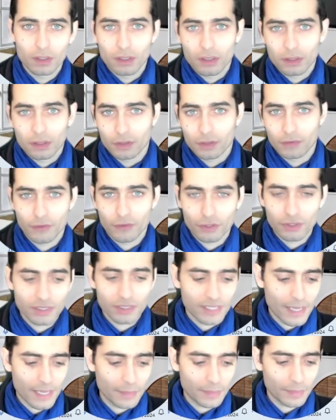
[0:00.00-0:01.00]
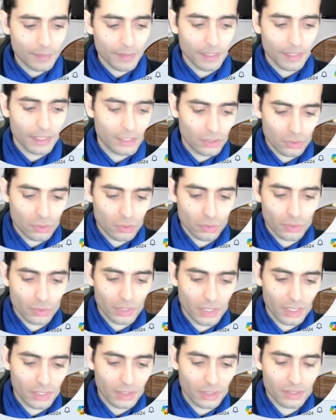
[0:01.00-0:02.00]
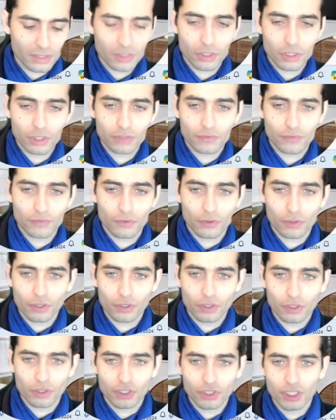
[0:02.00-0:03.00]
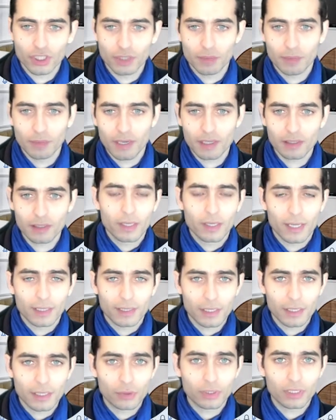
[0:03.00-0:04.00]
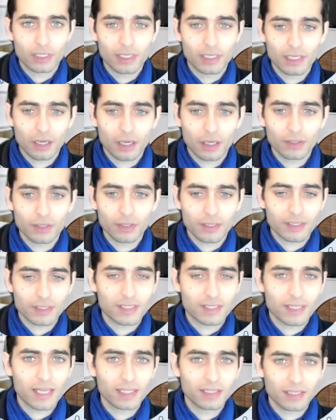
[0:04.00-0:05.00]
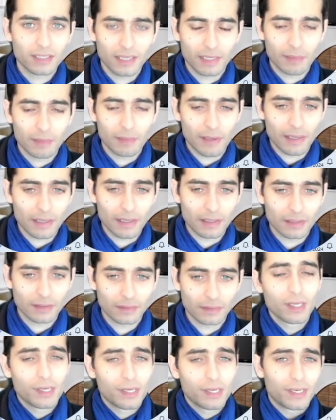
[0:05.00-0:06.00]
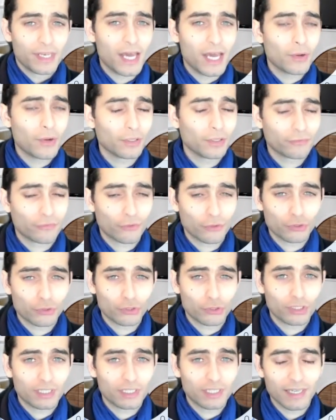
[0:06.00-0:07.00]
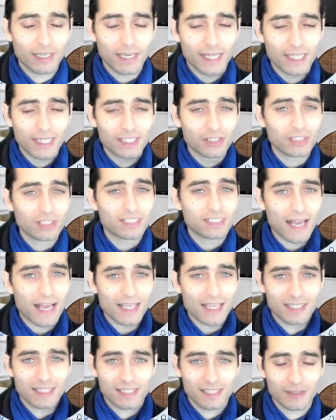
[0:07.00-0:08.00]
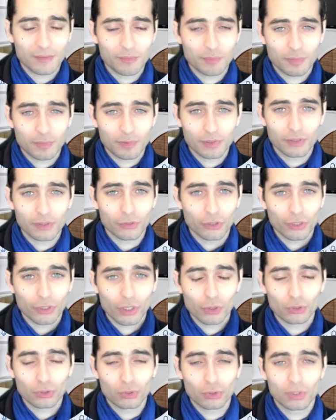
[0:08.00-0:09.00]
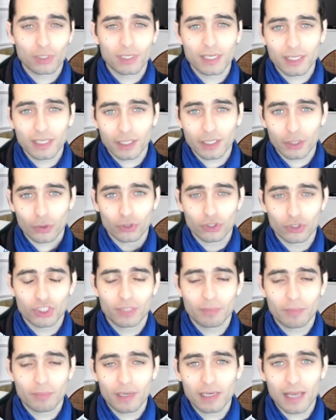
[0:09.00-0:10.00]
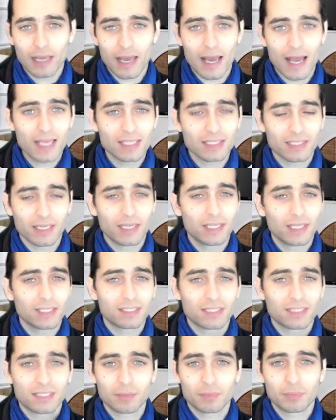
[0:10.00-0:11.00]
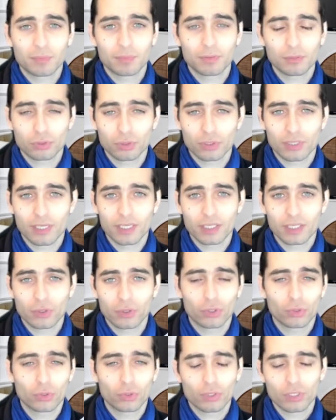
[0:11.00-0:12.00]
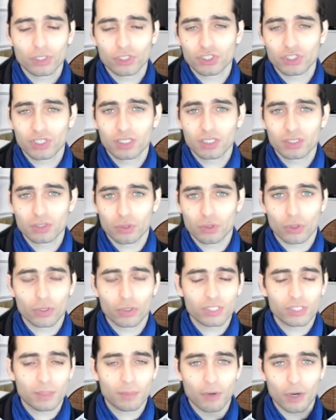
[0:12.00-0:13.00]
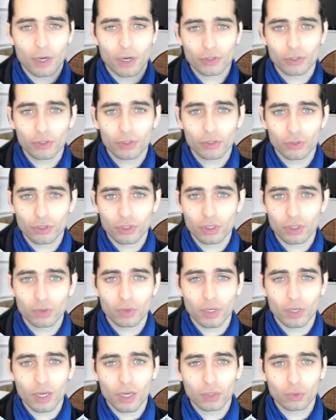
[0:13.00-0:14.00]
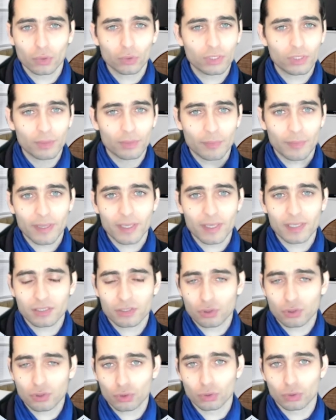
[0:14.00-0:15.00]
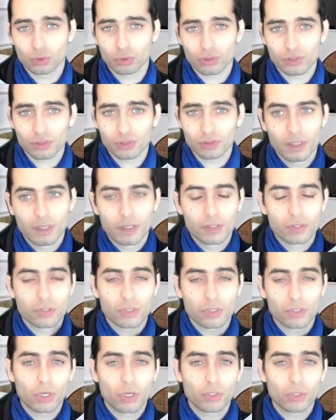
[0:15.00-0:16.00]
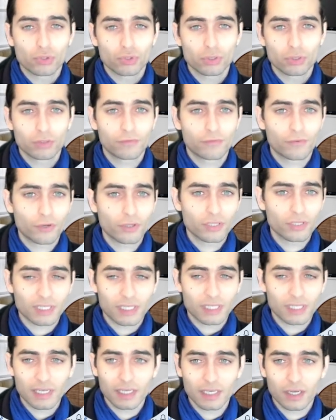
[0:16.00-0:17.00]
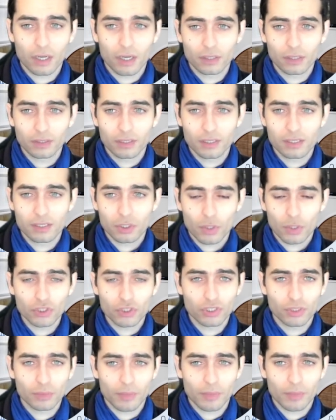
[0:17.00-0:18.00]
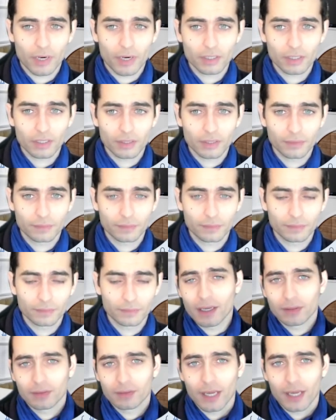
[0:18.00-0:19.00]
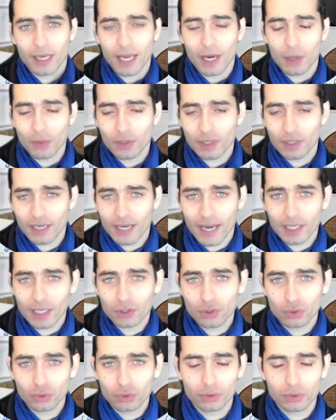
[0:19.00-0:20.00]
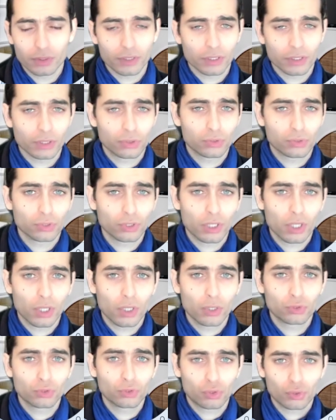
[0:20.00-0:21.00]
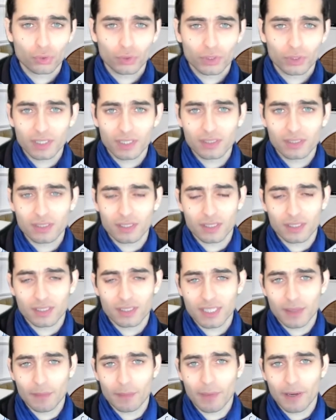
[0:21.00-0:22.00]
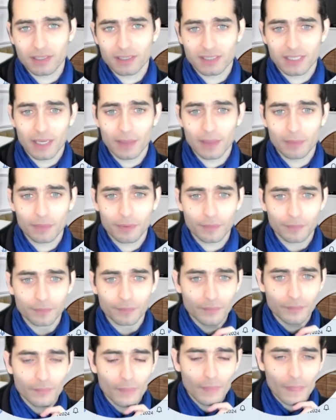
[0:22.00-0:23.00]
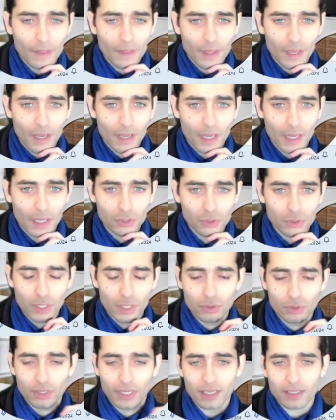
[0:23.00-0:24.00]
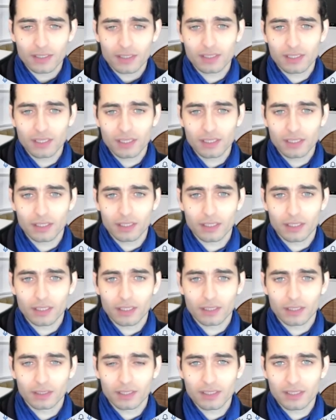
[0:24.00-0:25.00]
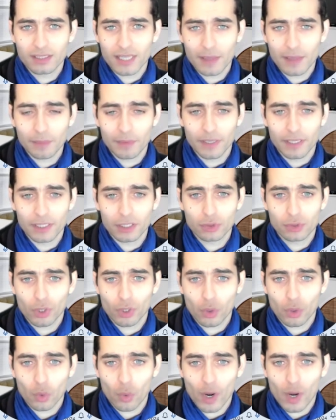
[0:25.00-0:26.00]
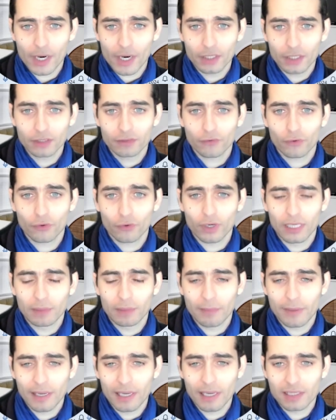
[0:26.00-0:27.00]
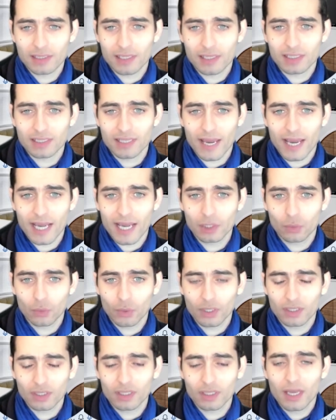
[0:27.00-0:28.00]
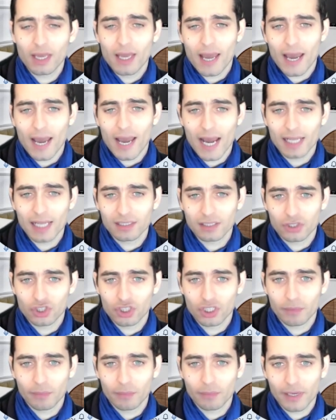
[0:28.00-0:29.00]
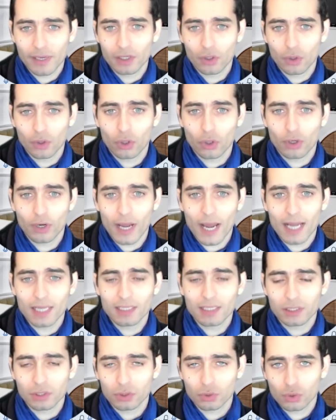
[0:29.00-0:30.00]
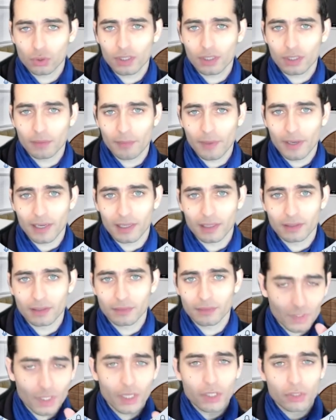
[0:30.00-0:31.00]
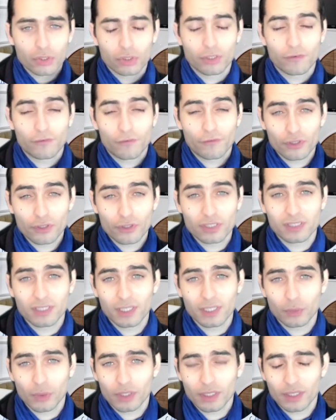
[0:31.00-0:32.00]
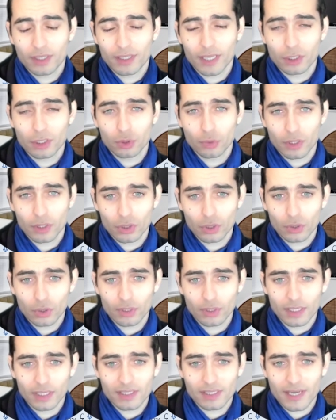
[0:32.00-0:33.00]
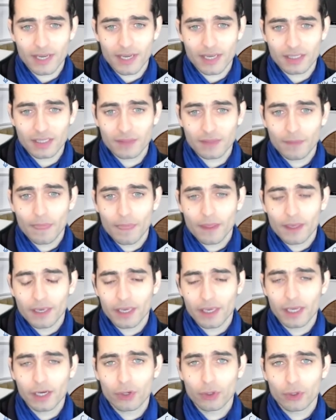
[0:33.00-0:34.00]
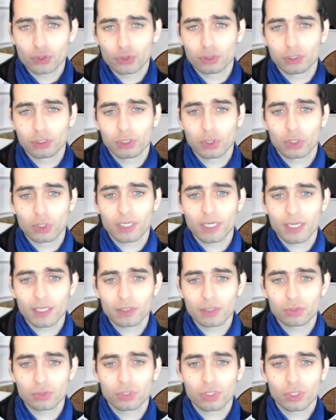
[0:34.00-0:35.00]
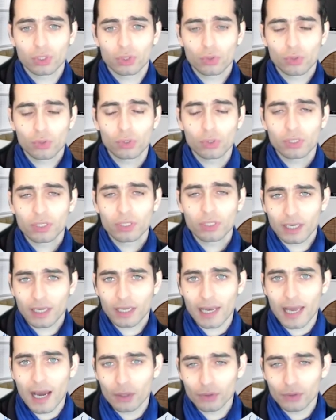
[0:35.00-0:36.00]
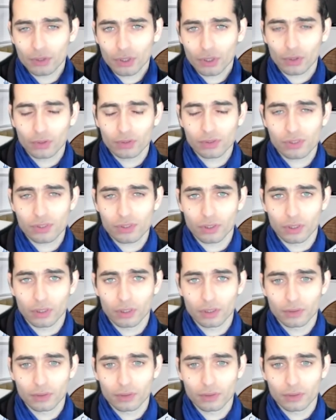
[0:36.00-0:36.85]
The first step is to here search for Gmail and then you click on send an email. Now unfortunately it's not as simple, to link your Gmail as it is simple to link your Google Sheets or some other, Google based tools. So you should first click on this question mark and I will guide you to go through this step by step. So as you can see, this step is required for emails that end with @Gmail or @Google Mail. So the first thing within that window that says here you should log in to the Google Cloud Console.